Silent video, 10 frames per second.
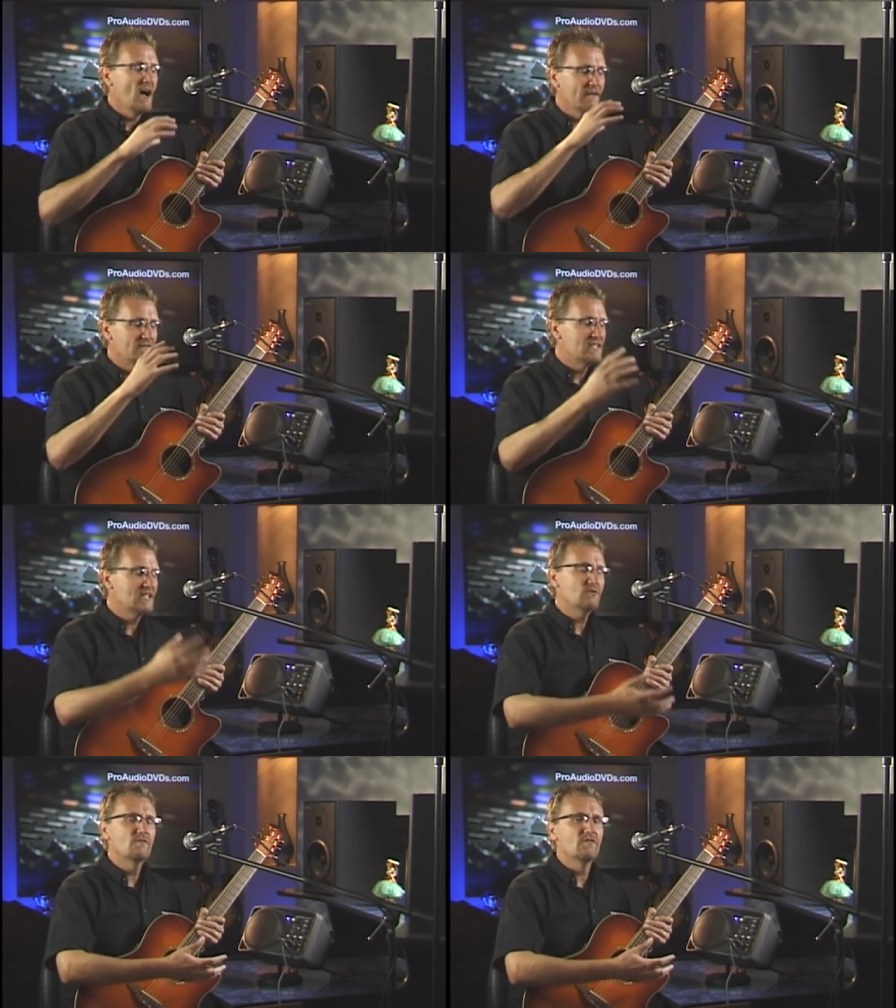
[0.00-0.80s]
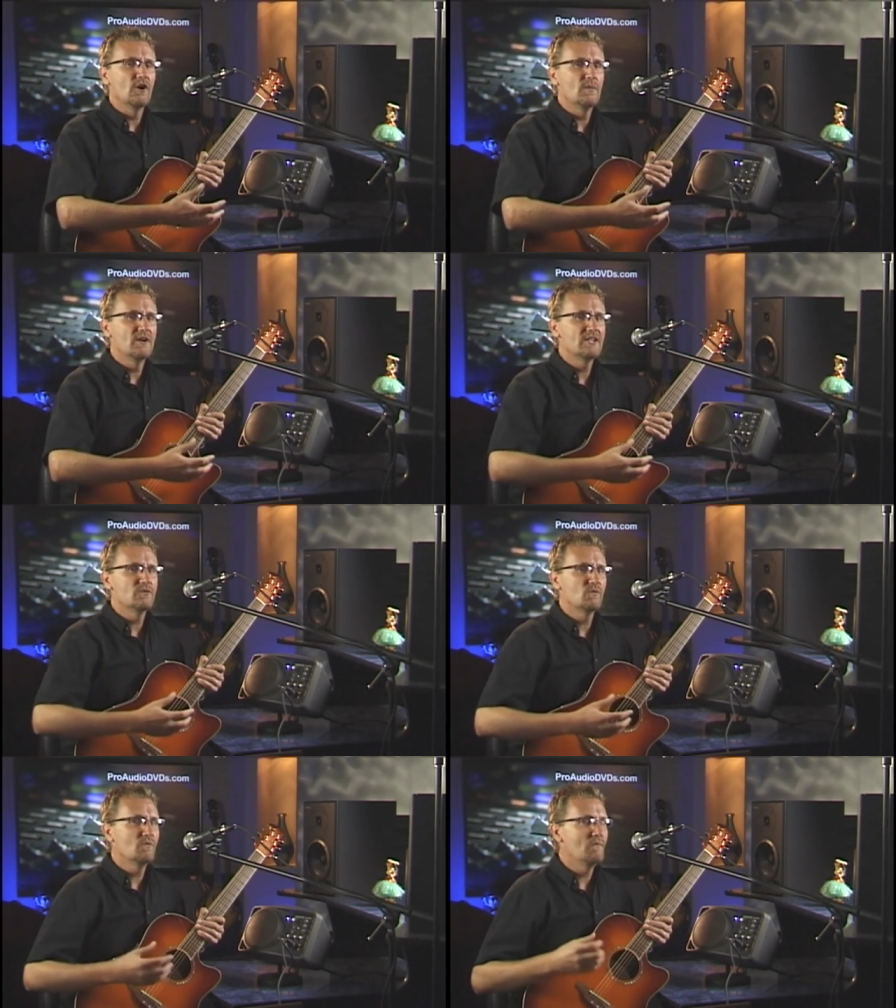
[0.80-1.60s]
of signal flow because
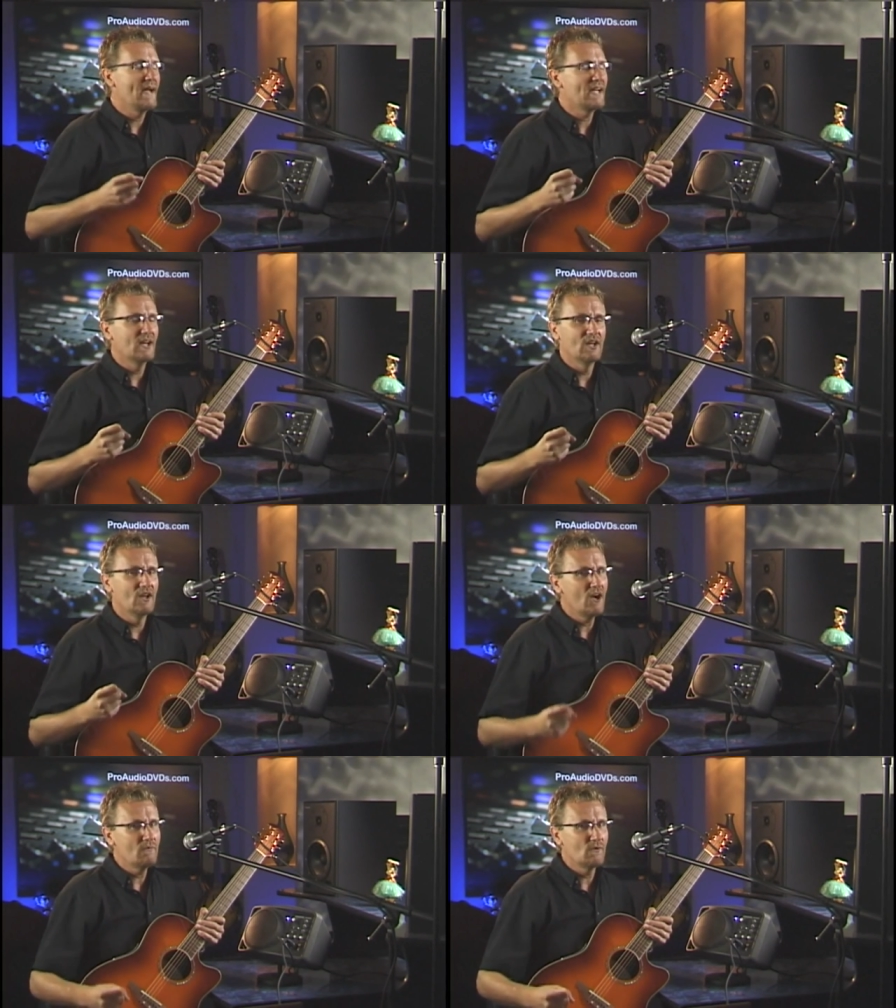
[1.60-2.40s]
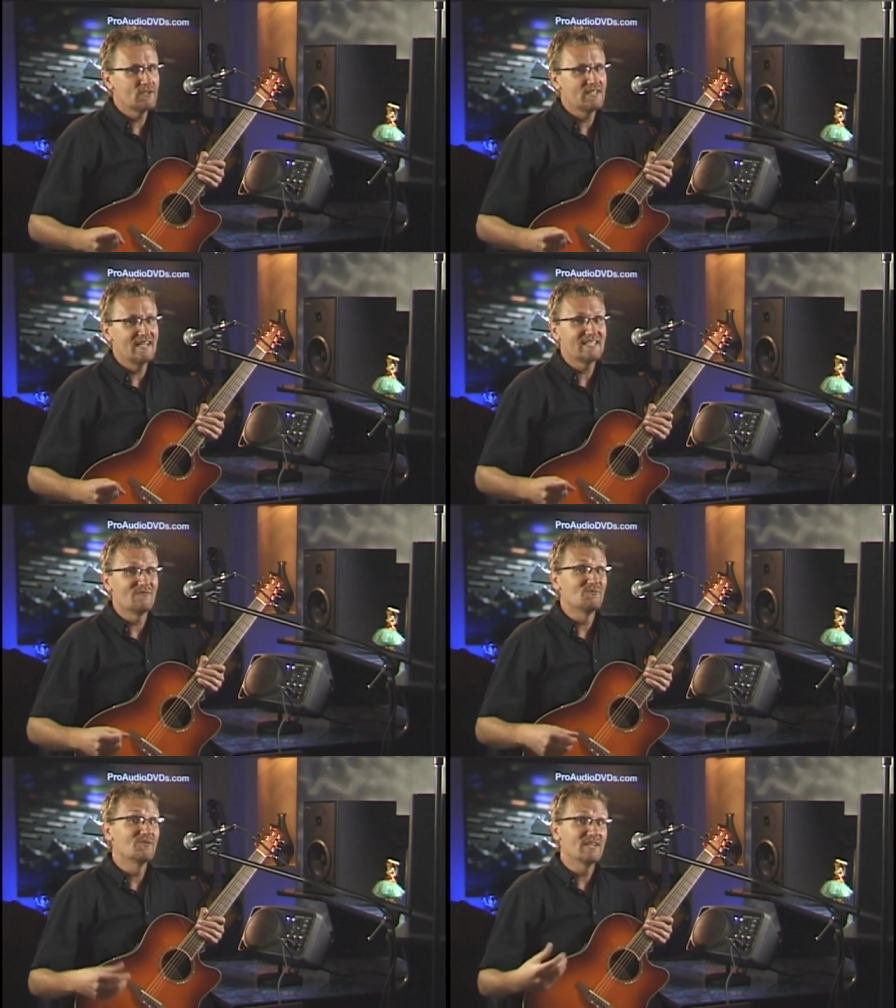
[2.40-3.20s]
it will make a lot more sense
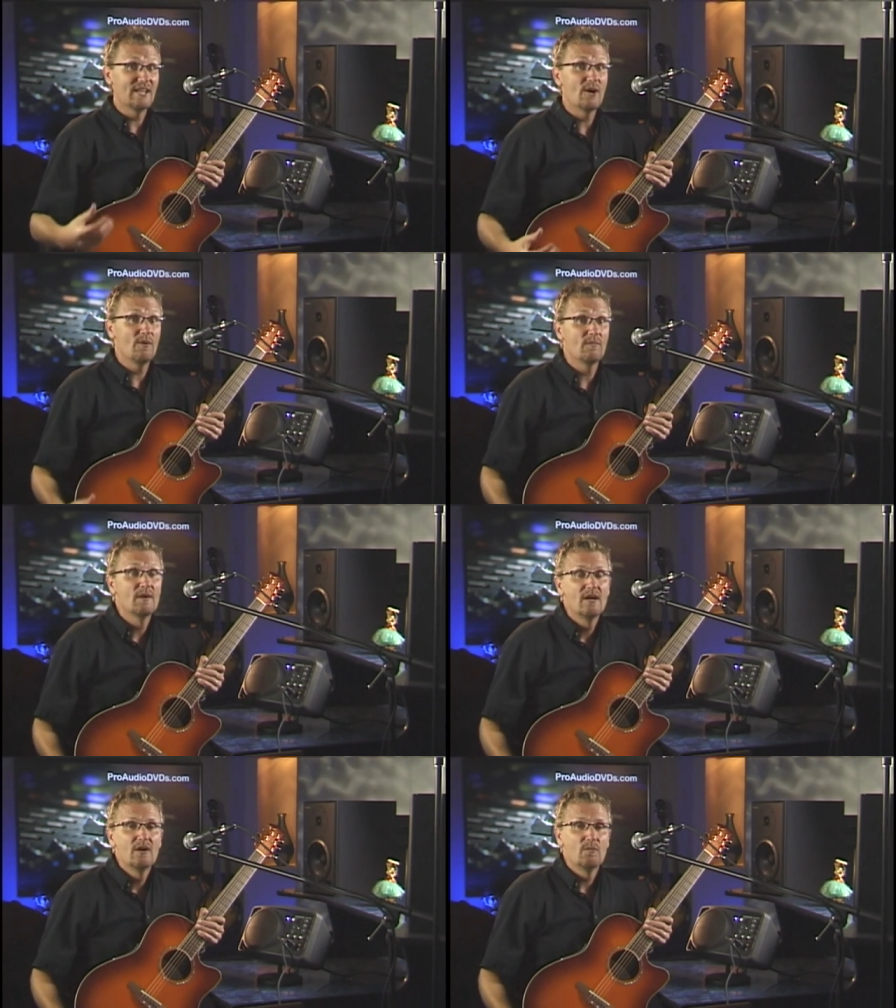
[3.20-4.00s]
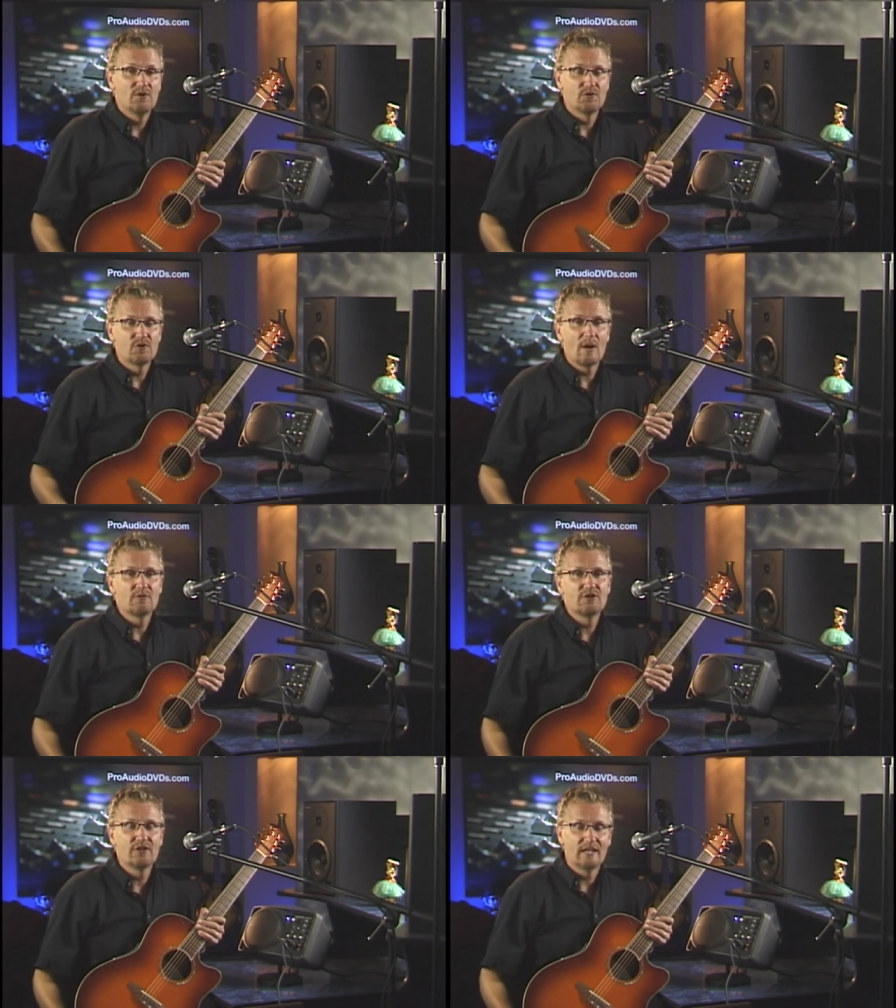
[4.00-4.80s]
and really help with your
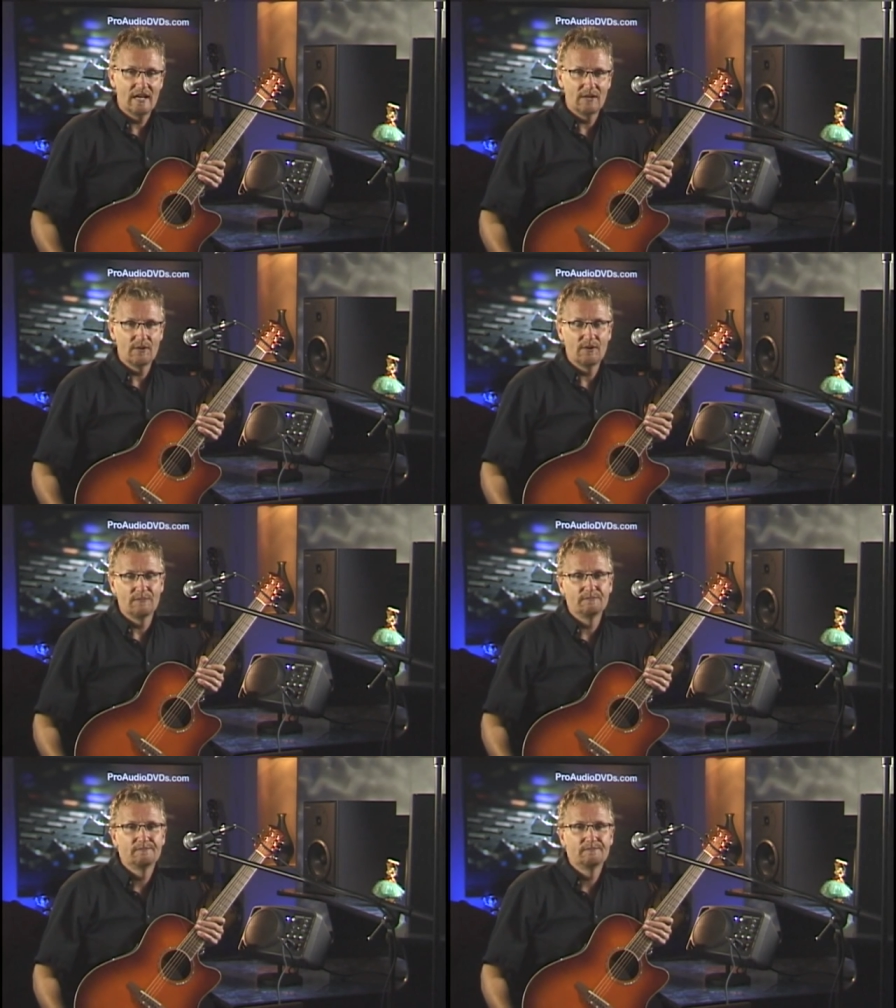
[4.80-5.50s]
troubleshooting later on.